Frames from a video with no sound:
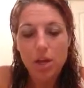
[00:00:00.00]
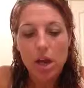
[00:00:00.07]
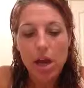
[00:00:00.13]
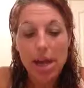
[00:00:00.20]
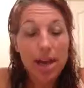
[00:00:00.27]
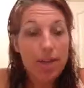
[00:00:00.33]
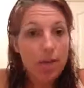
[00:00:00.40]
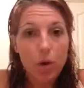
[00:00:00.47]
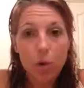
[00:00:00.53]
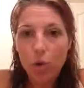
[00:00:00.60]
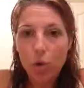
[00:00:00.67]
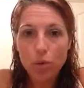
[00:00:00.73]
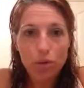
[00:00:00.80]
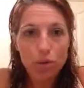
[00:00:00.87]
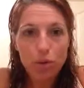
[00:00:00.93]
I have a
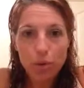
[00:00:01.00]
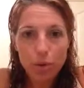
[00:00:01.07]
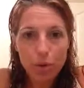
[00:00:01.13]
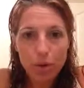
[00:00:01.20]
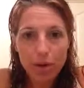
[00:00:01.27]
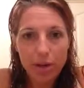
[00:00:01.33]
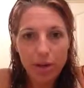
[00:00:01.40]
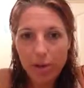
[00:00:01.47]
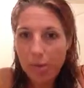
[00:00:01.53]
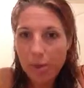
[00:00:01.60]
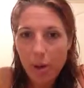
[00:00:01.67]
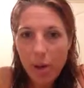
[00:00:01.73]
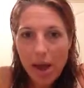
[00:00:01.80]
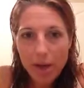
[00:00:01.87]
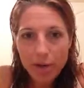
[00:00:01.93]
whole tutorial
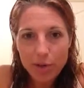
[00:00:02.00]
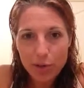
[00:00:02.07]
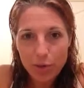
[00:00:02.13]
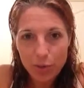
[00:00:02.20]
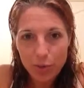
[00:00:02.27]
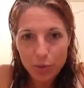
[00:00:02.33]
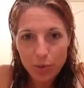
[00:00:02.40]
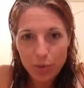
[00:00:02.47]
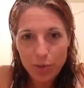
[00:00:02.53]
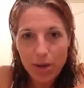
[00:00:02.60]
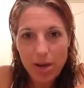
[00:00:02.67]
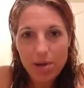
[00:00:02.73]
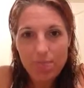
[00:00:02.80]
about how to do